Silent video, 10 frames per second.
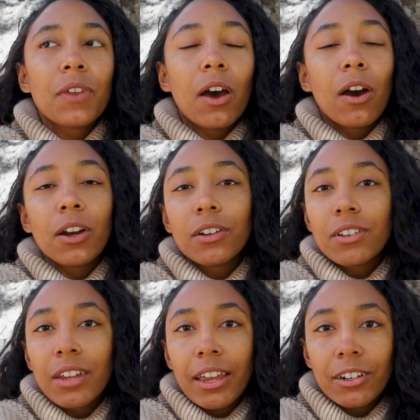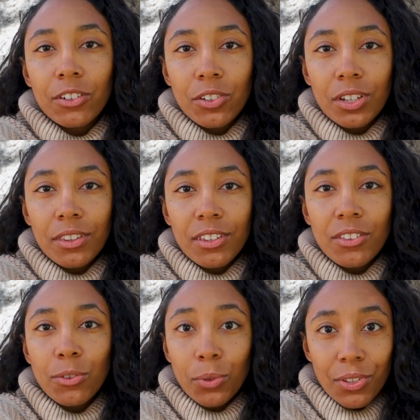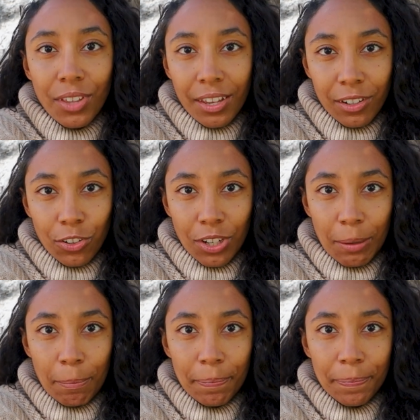heart energy, this source energy.